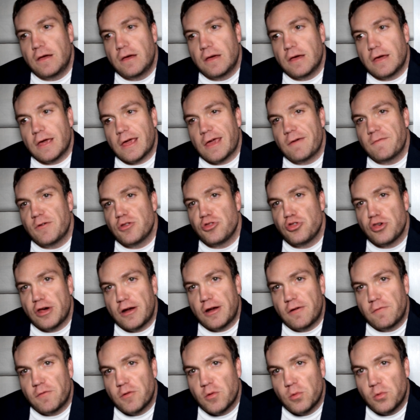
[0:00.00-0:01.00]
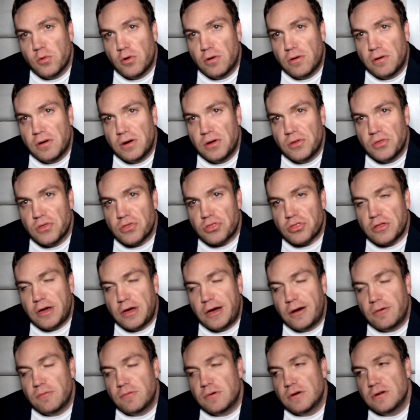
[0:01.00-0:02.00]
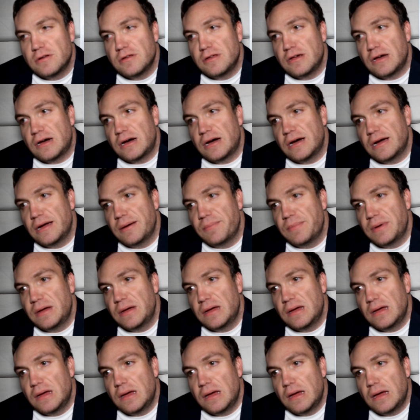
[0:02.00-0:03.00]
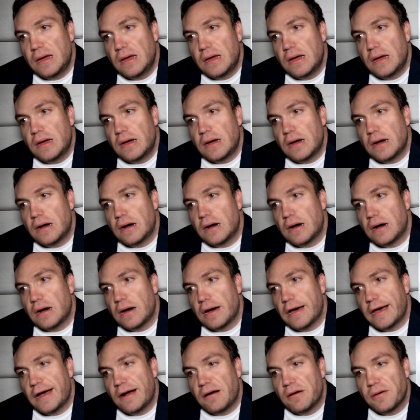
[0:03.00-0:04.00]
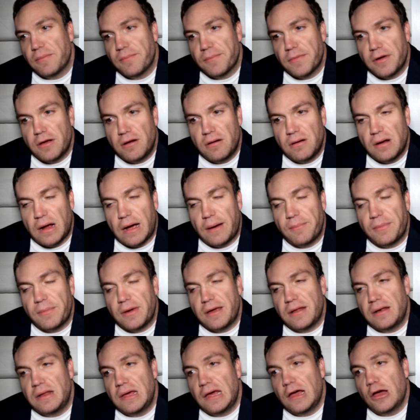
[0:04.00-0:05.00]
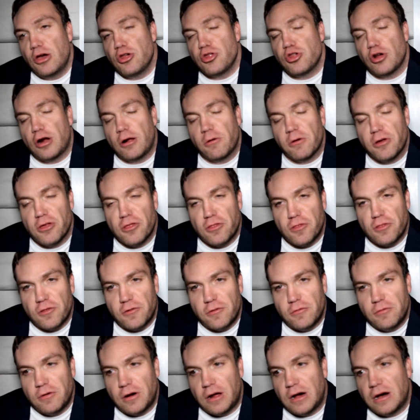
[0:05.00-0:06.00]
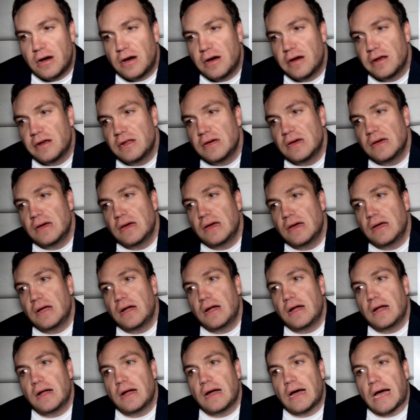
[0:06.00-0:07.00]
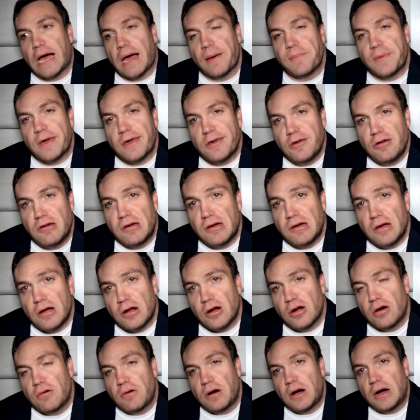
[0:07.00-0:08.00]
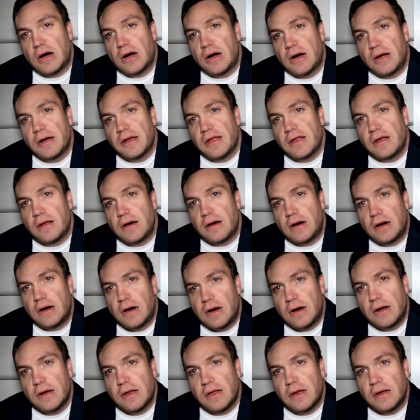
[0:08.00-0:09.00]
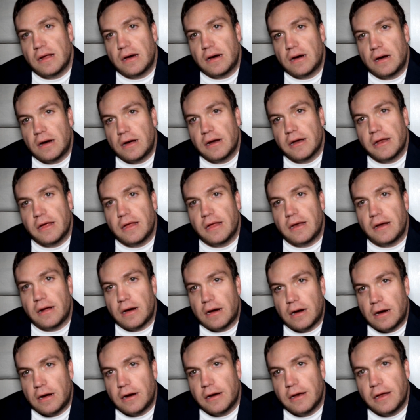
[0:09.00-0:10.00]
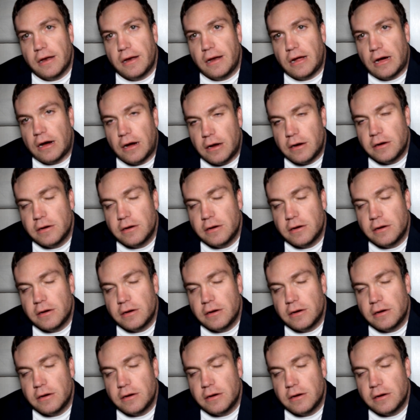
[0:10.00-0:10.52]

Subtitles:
even Jennifer Lawrence at one time, Helen Mirren, I mean, Charlize Theron. I mean, you can go on and on and on and on and on.